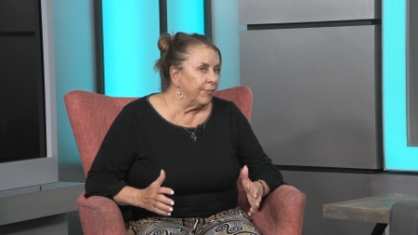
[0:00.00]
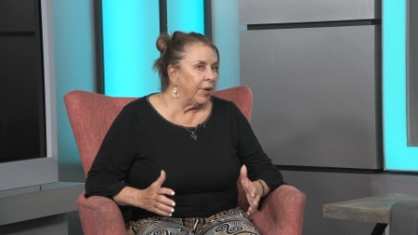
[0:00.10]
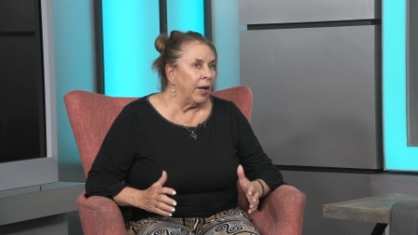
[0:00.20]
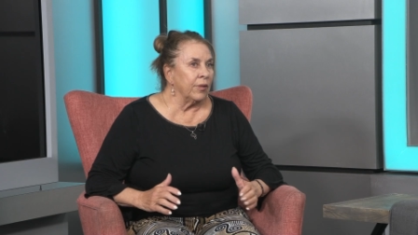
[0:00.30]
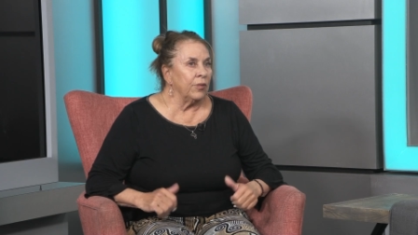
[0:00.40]

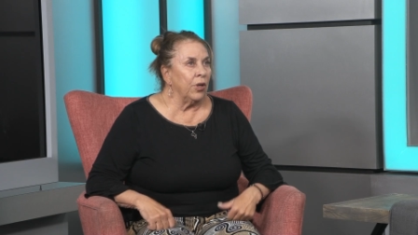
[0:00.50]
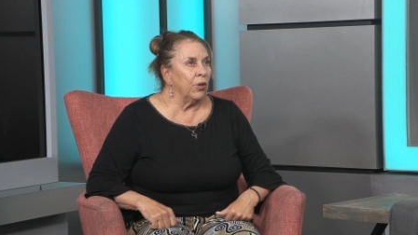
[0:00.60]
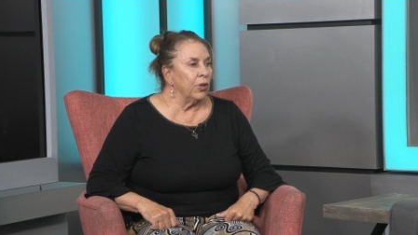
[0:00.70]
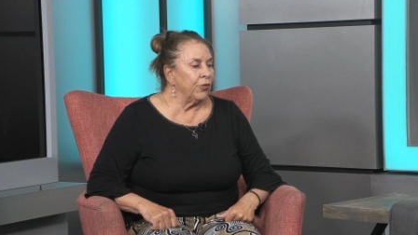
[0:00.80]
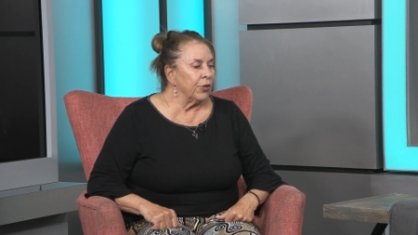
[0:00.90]
I don't
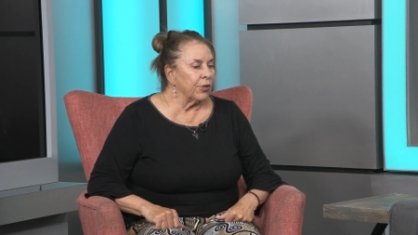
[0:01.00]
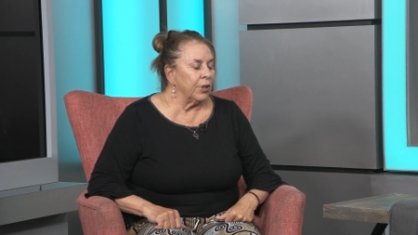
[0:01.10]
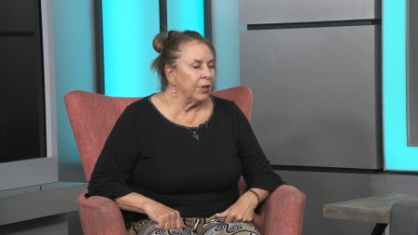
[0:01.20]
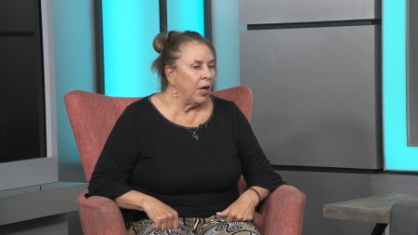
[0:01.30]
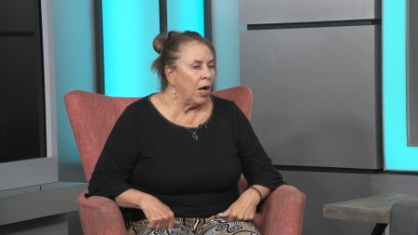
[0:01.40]
know if
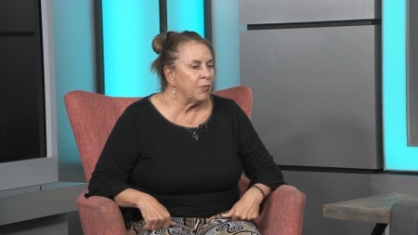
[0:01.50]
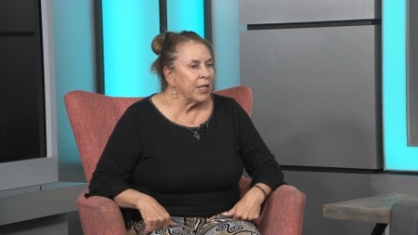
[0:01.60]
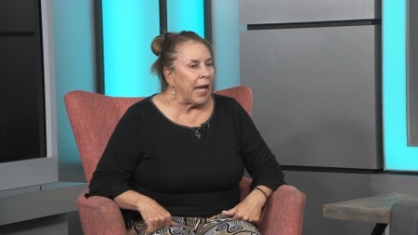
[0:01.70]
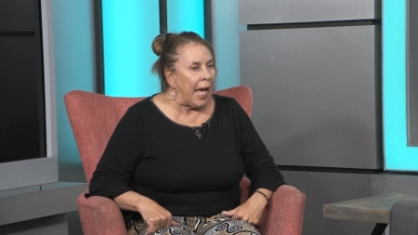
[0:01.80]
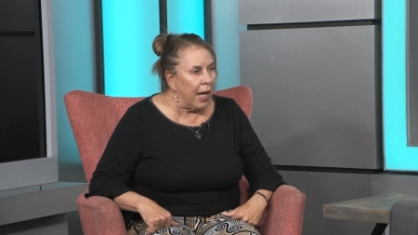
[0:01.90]
you're
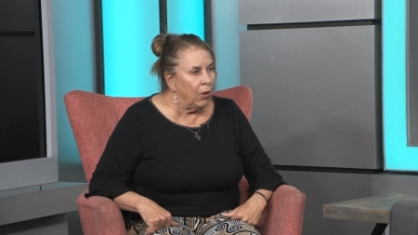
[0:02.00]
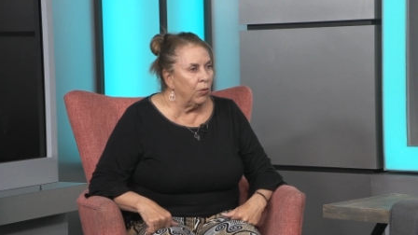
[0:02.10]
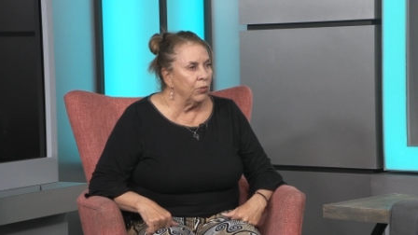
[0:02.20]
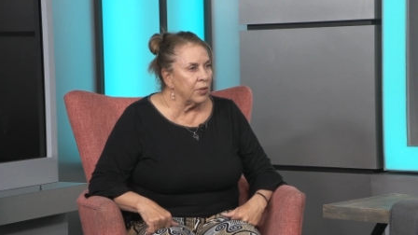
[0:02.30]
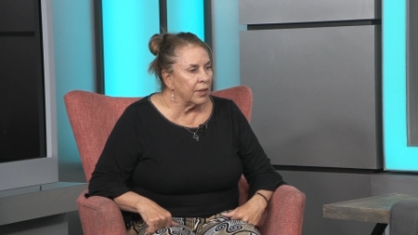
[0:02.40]
opting
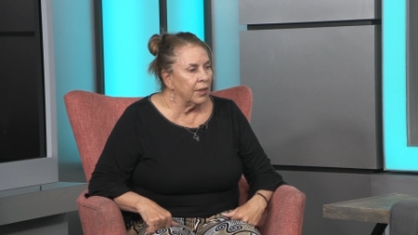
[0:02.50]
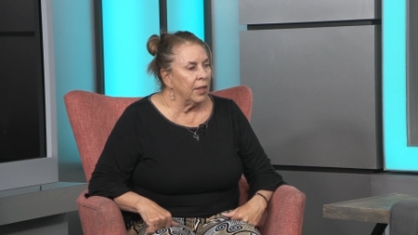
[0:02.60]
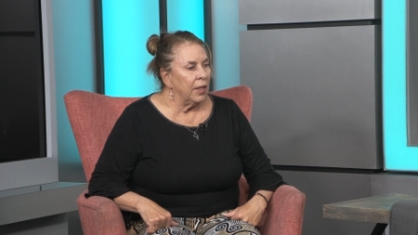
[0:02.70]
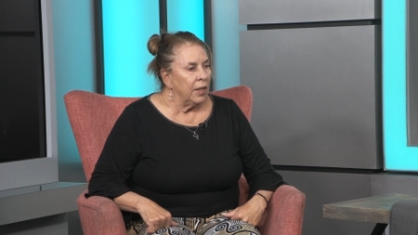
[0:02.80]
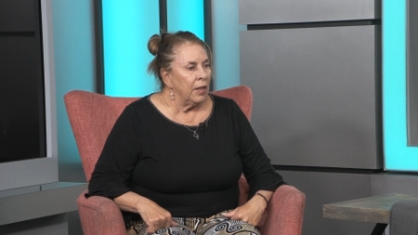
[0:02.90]
out,
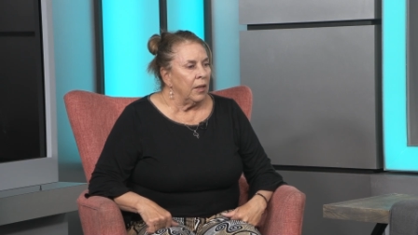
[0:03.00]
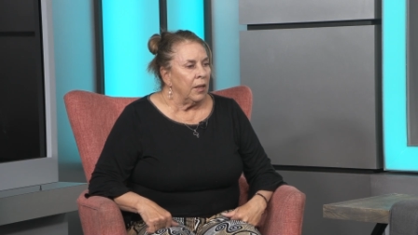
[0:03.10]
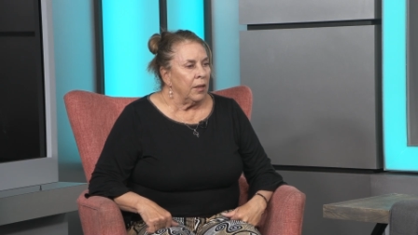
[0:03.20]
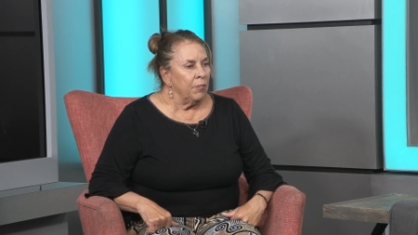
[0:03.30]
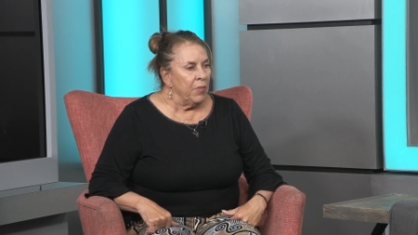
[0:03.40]

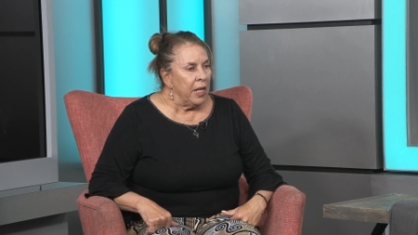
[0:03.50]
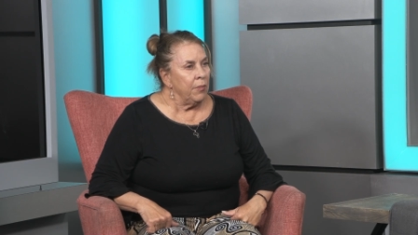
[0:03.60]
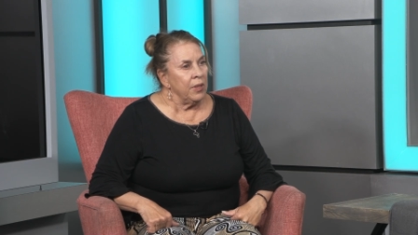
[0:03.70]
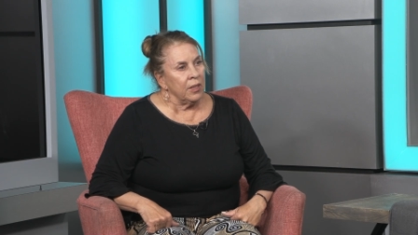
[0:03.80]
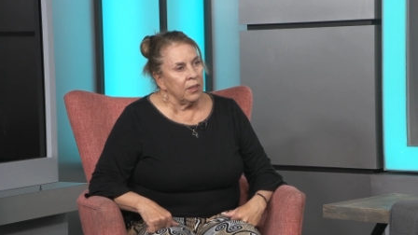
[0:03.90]

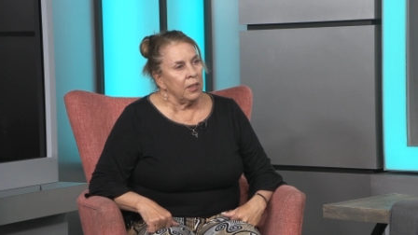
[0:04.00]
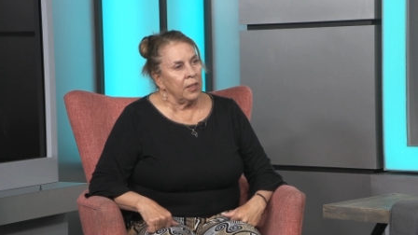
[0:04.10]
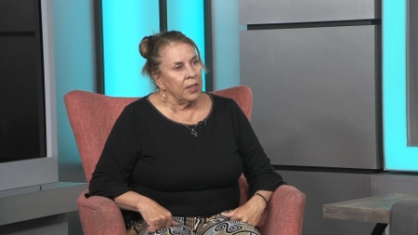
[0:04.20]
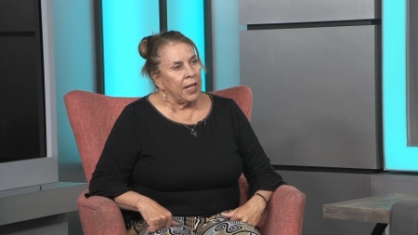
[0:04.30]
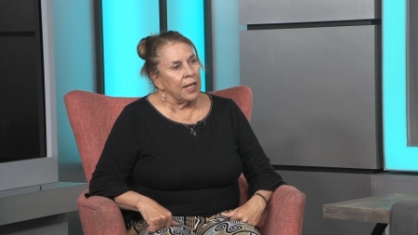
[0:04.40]
maybe
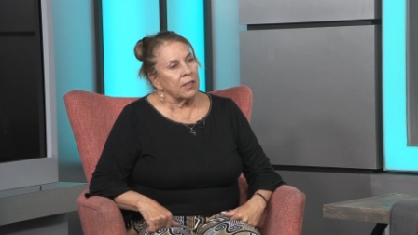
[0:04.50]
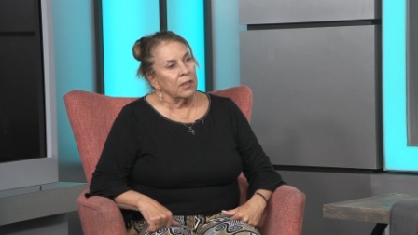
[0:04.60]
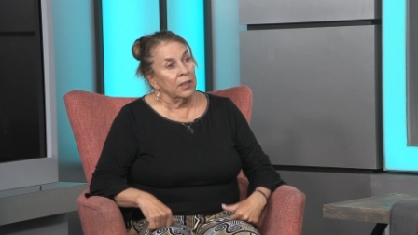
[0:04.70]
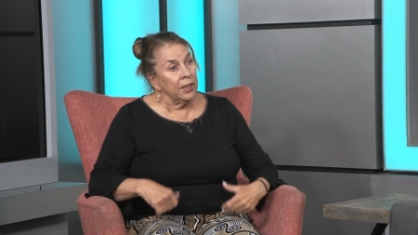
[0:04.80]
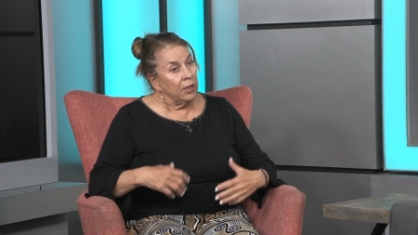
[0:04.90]
it has a
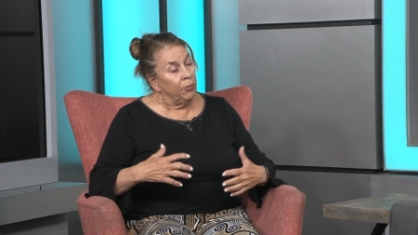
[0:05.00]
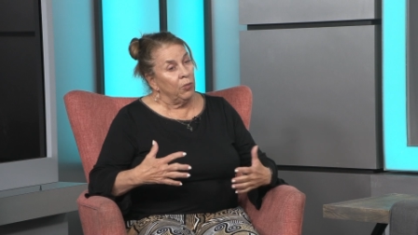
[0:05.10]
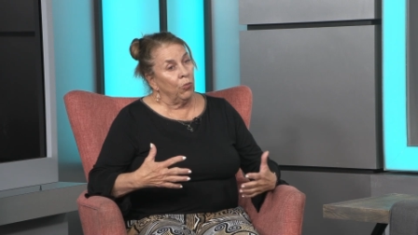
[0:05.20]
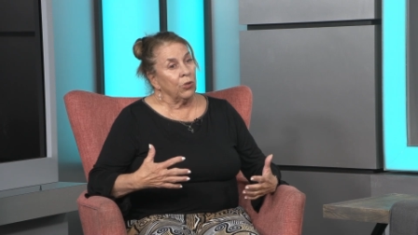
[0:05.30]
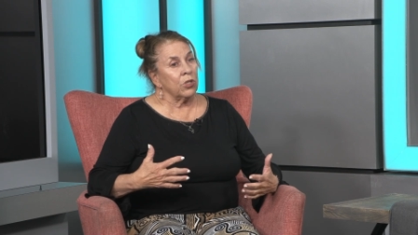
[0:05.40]
little bit
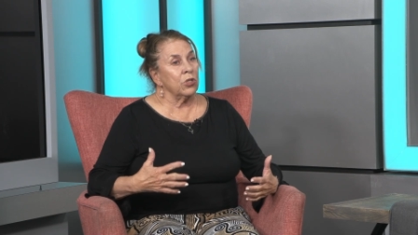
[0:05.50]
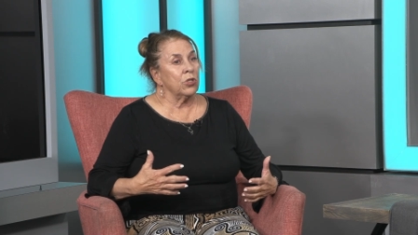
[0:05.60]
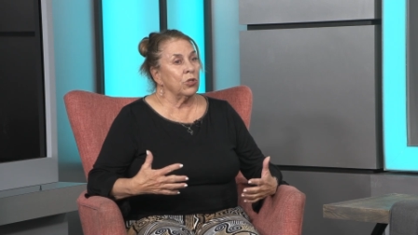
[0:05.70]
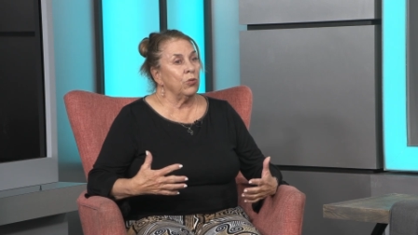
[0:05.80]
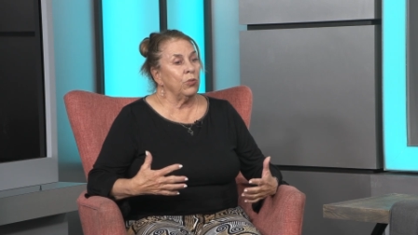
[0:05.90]
more to
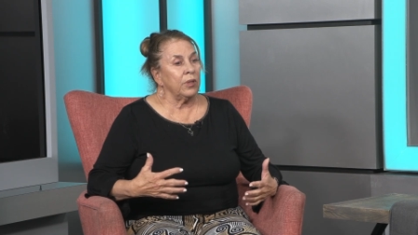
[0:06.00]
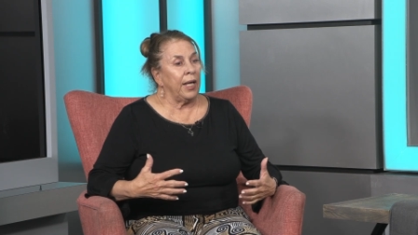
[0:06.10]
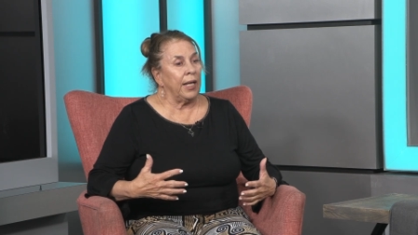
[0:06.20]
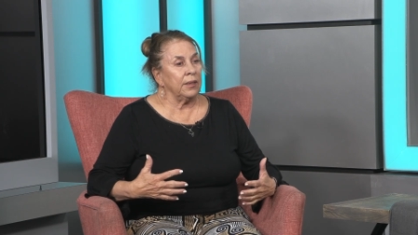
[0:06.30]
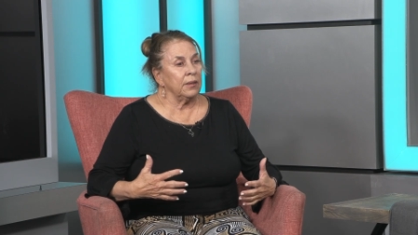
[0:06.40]
do with
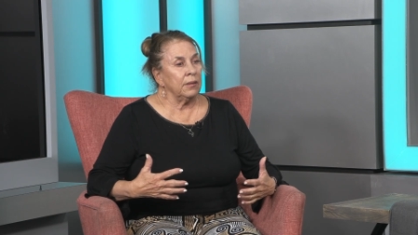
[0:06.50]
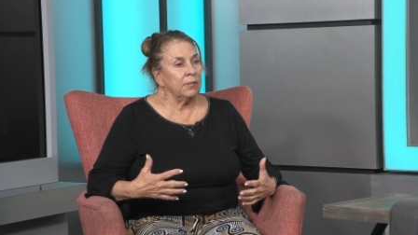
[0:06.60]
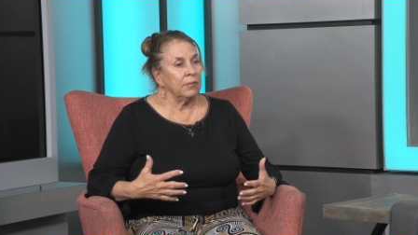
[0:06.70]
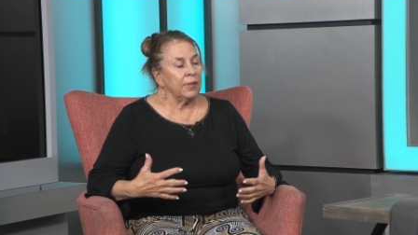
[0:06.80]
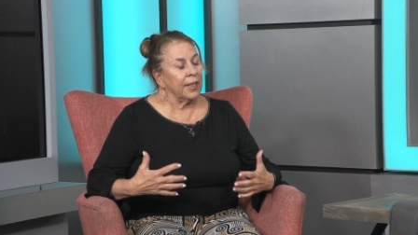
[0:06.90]
that
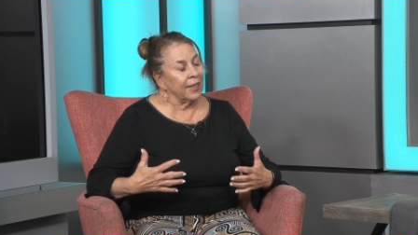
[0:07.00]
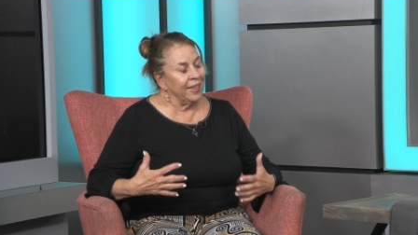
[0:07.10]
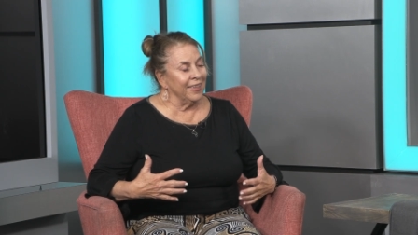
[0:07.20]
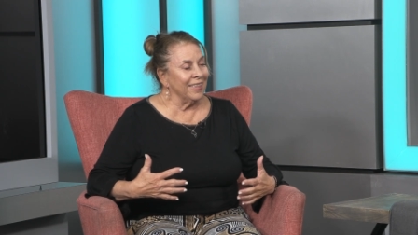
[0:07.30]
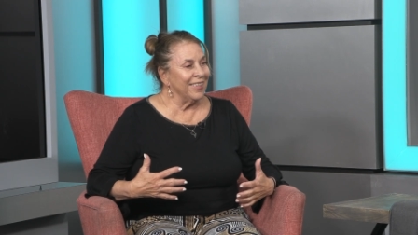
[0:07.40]

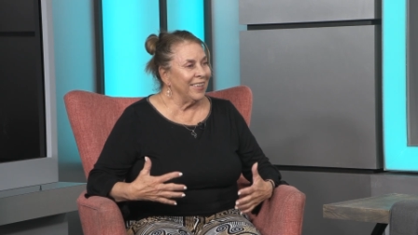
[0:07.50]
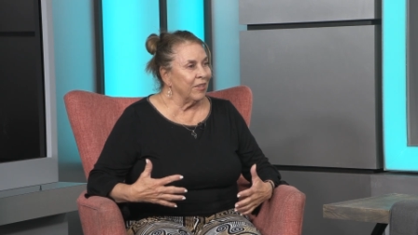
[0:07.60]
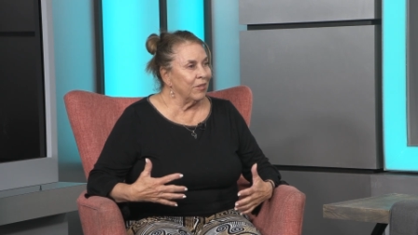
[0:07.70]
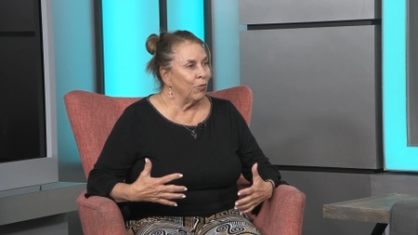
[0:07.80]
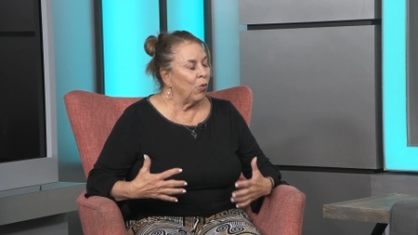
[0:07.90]
kid
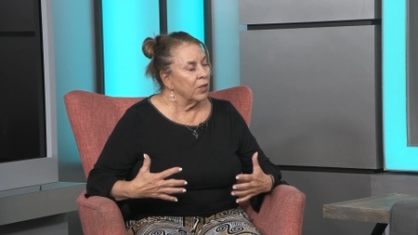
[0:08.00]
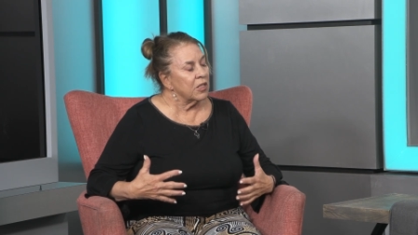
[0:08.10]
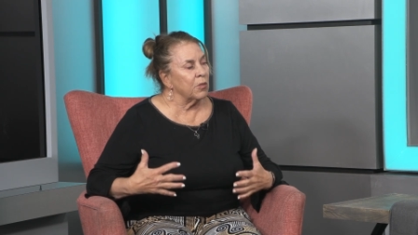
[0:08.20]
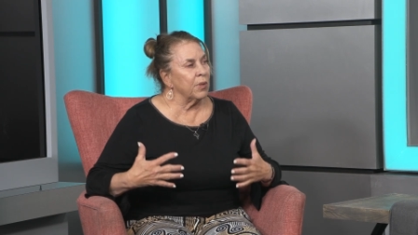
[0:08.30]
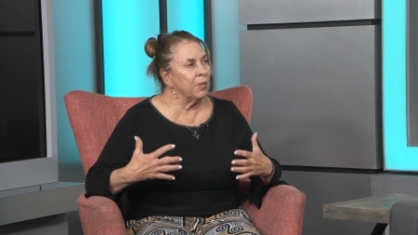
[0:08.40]
that
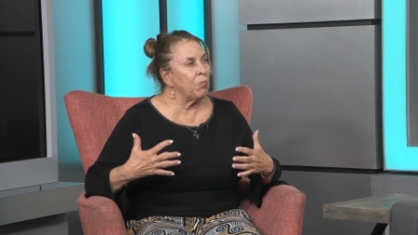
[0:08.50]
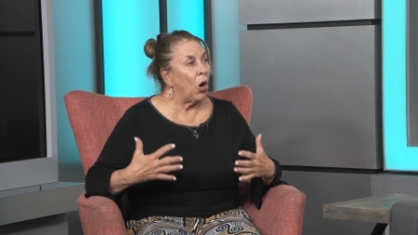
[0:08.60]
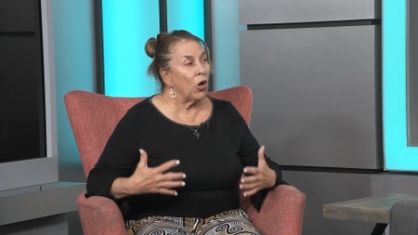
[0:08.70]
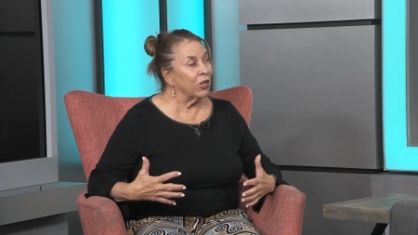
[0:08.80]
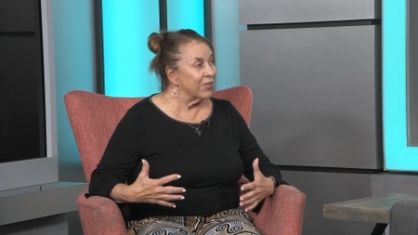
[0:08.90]
wants to be
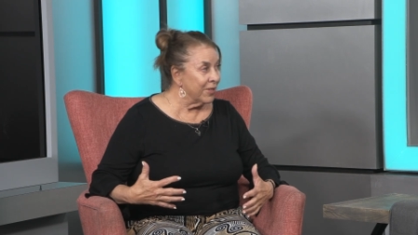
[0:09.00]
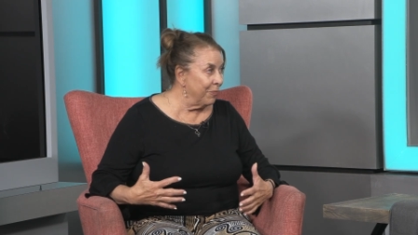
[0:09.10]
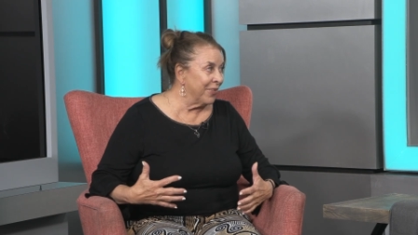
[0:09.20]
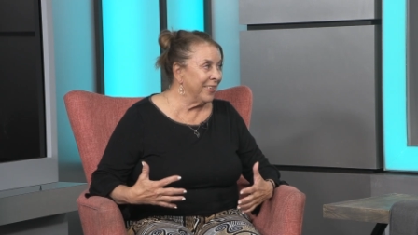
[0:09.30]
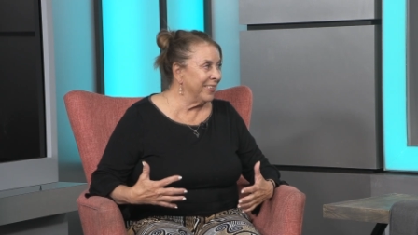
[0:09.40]
part of
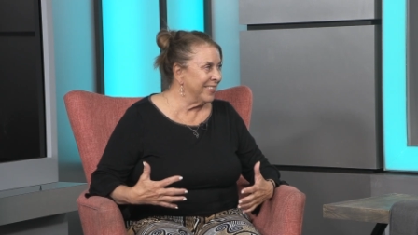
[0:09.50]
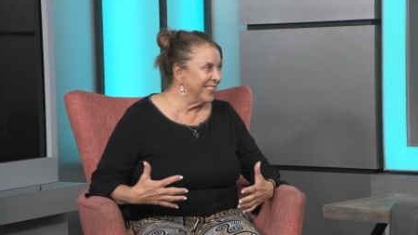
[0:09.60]
something.